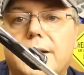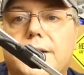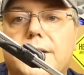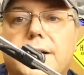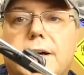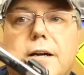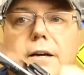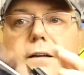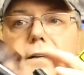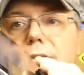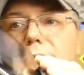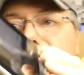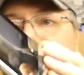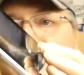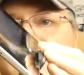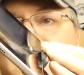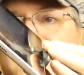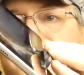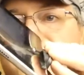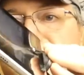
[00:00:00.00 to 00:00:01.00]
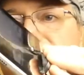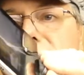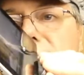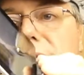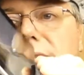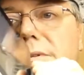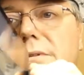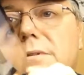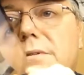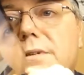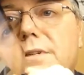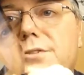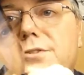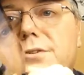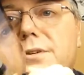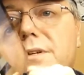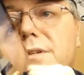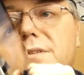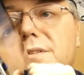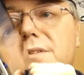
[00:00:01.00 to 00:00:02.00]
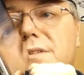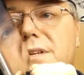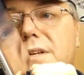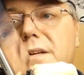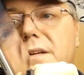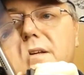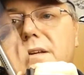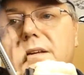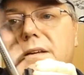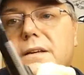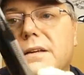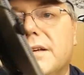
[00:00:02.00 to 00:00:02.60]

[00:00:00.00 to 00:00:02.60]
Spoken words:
it's fully adjustable, as you can see.